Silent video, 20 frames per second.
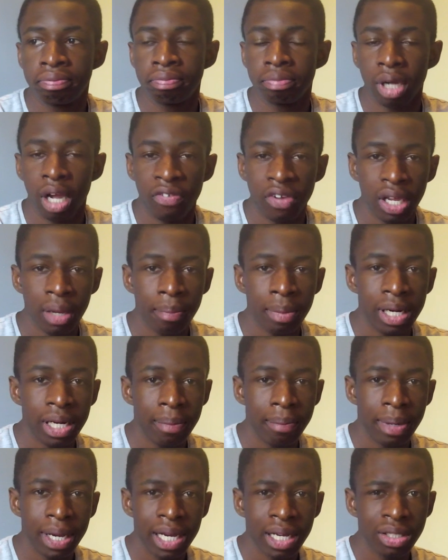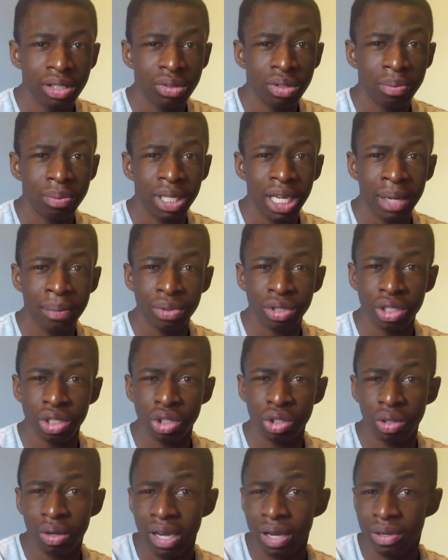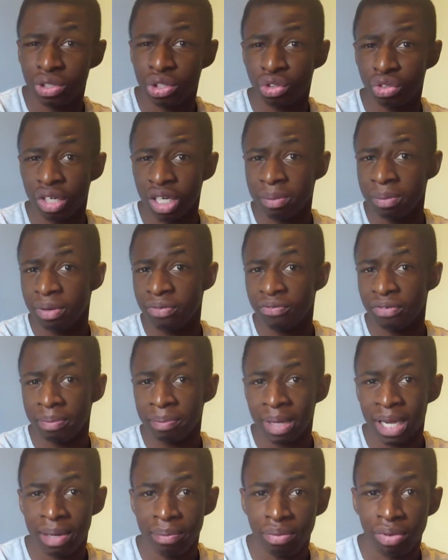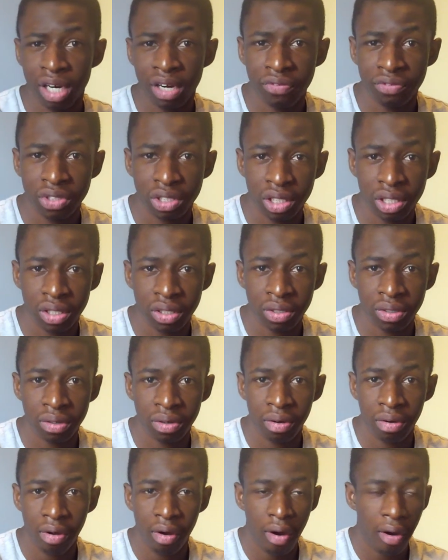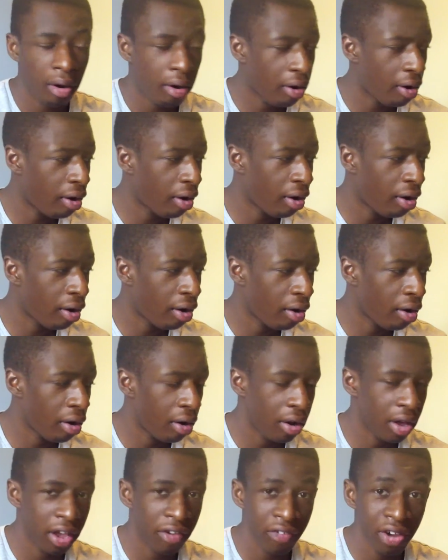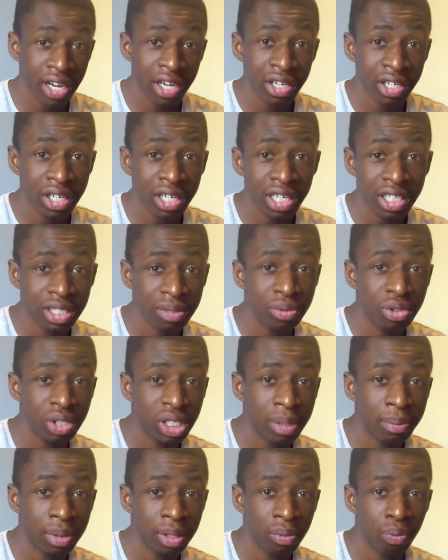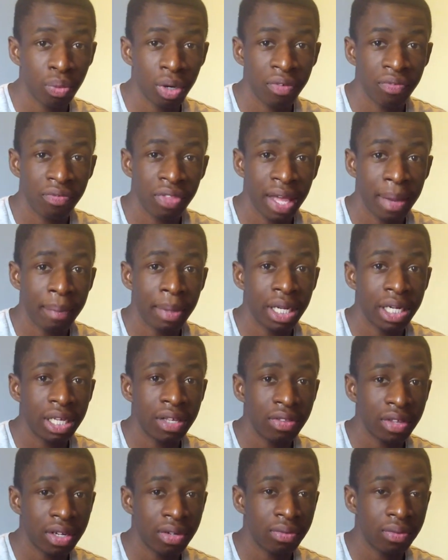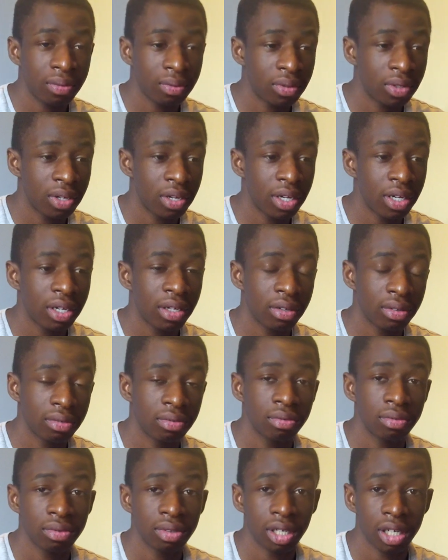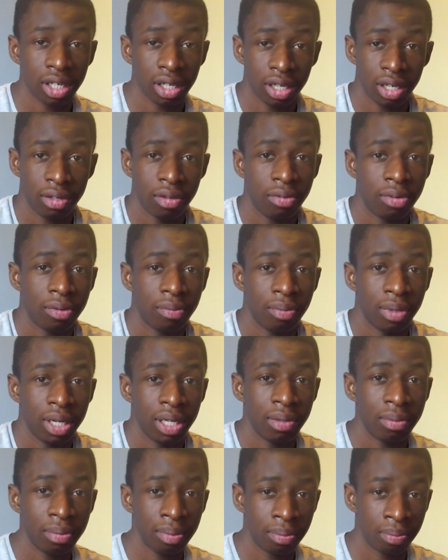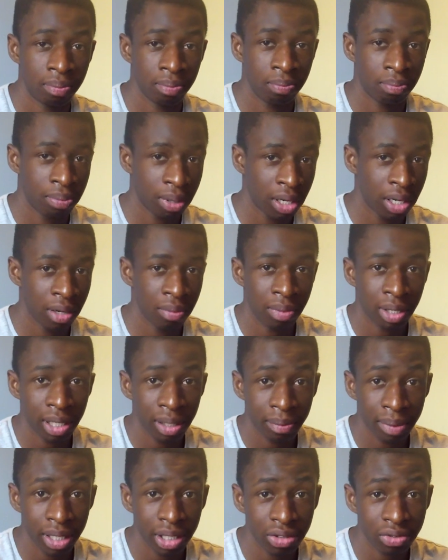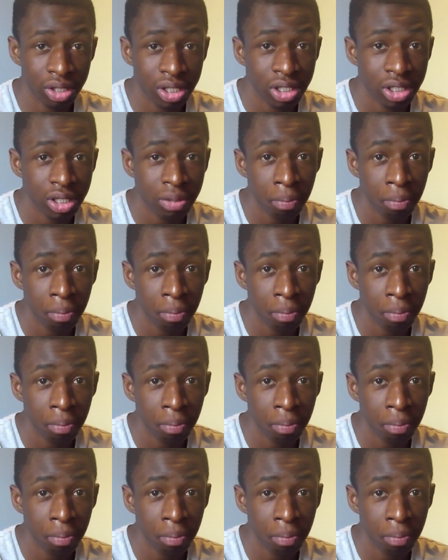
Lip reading: I think £1 million would be able to sort out treatment for bad breath, so if I could get some treatment with that money, then yeah, I wouldn't mind being £1 million richer.